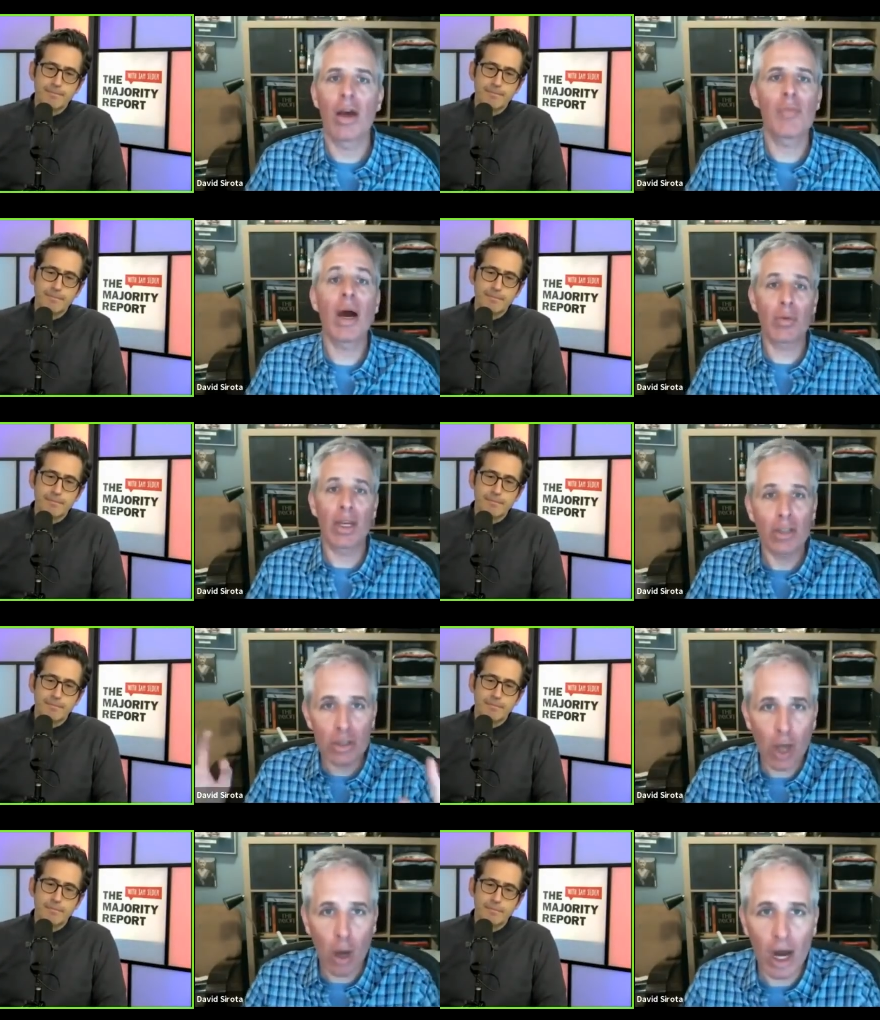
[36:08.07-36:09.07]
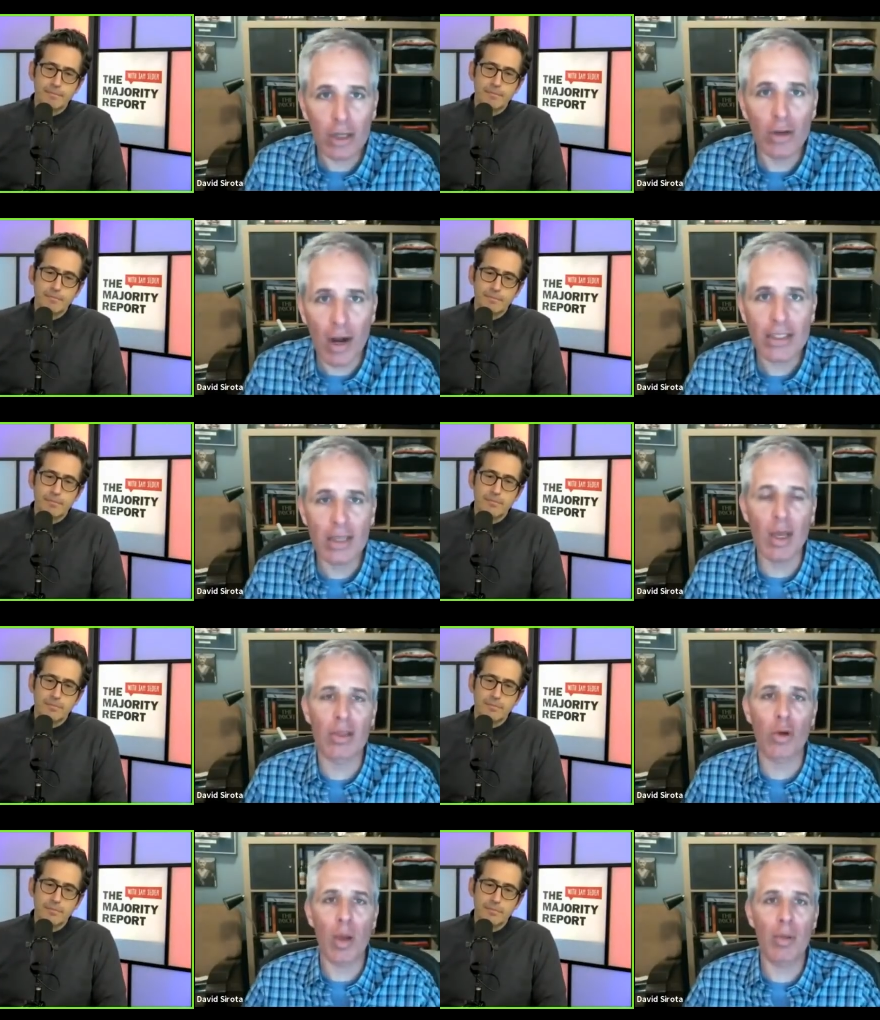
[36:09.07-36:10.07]
Speaker 1: And by the way, don't
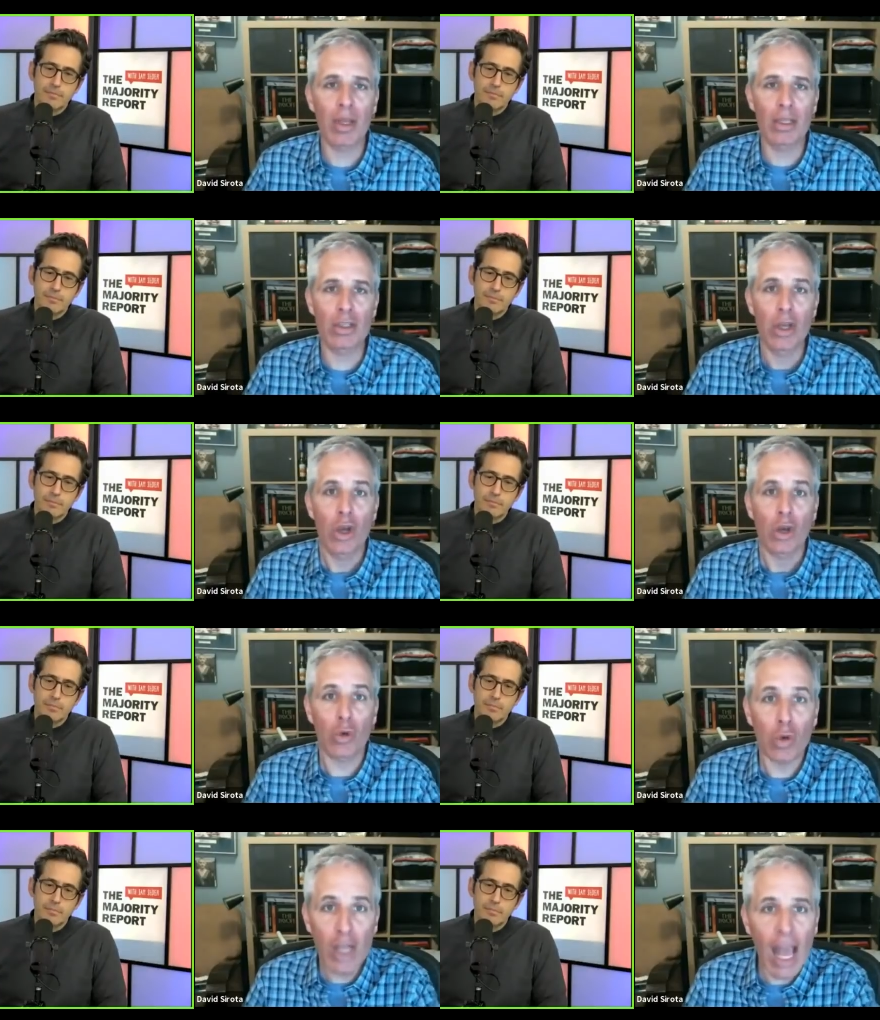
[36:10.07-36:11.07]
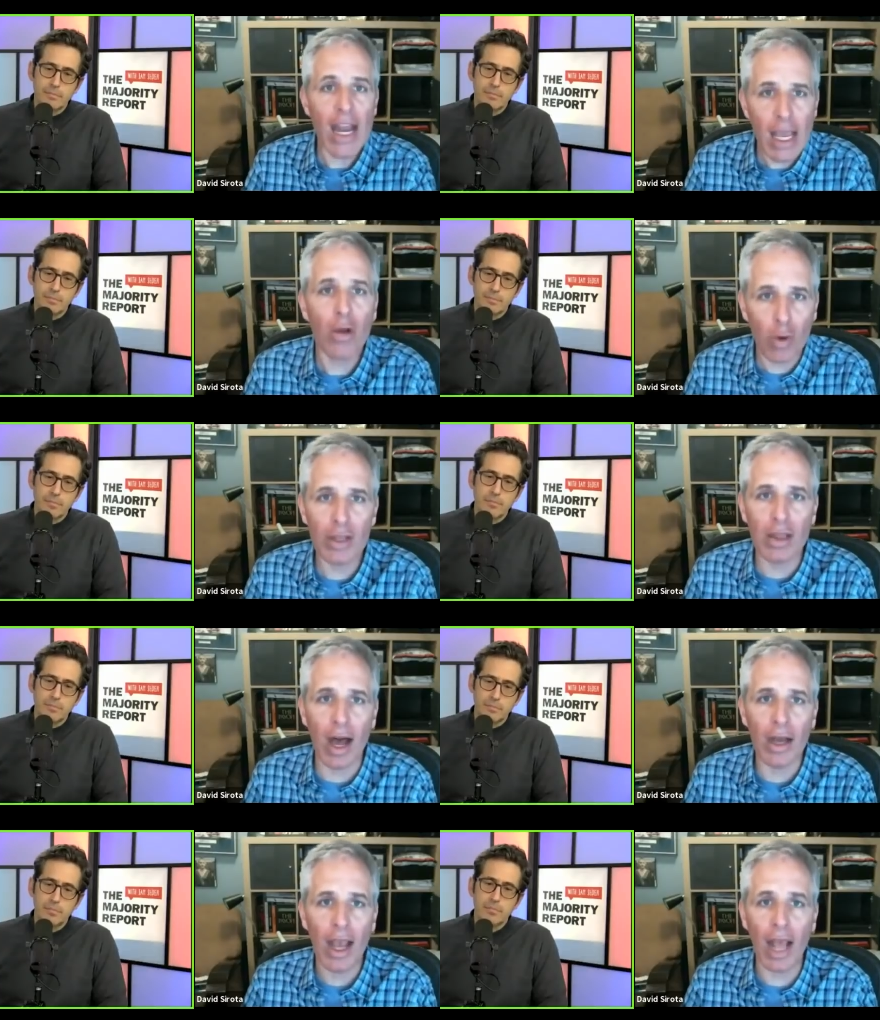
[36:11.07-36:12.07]
underestimate the Republicans creating
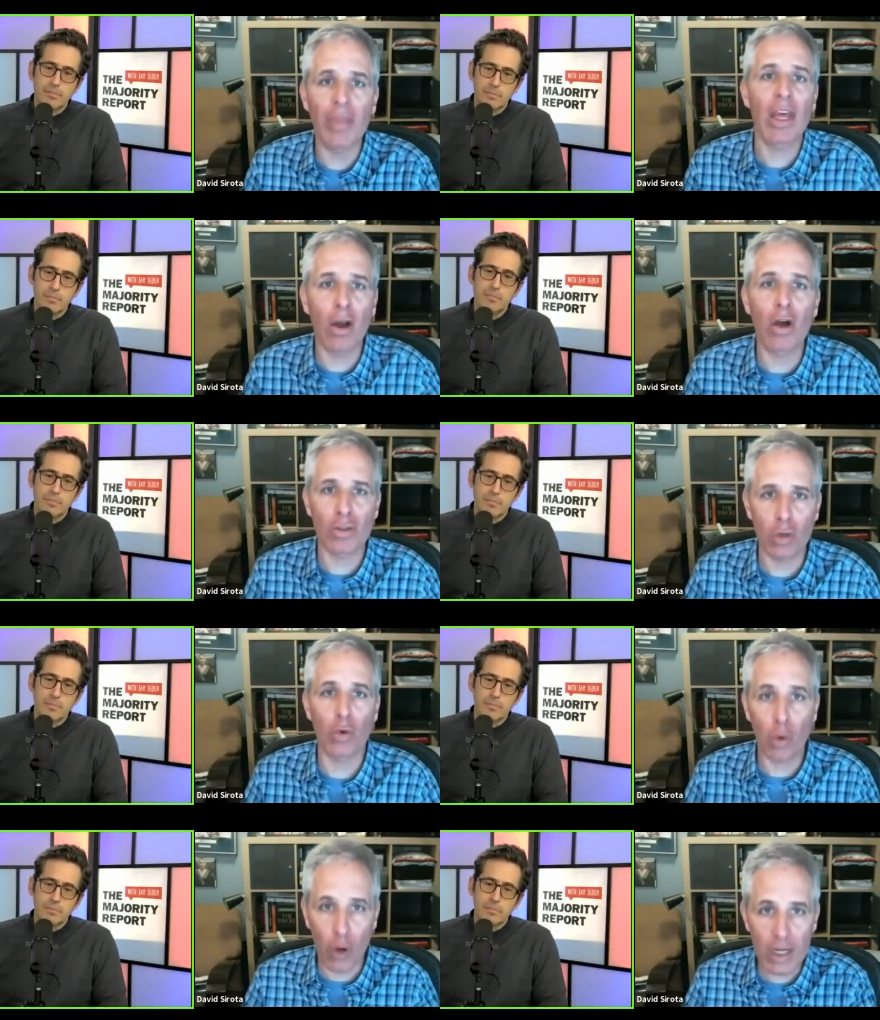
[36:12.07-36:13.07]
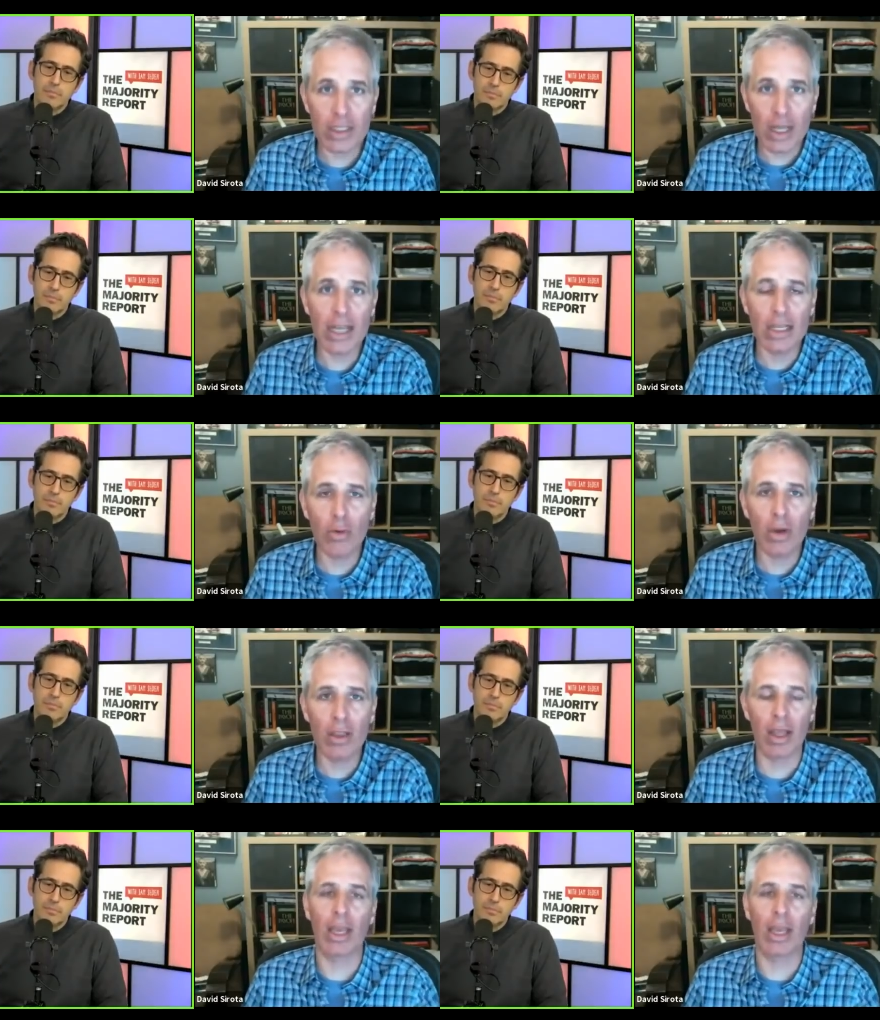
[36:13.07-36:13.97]
gridlock and then also criticizing gridlock.